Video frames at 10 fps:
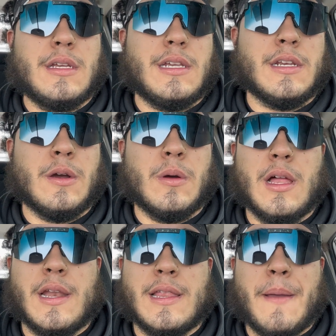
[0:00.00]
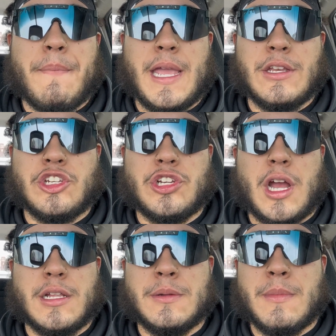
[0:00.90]
a lot of that pain
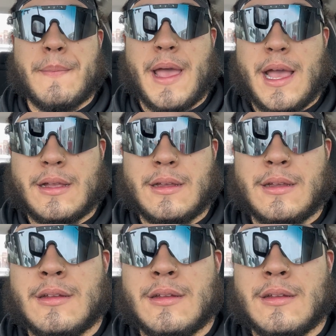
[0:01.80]
shot to my back.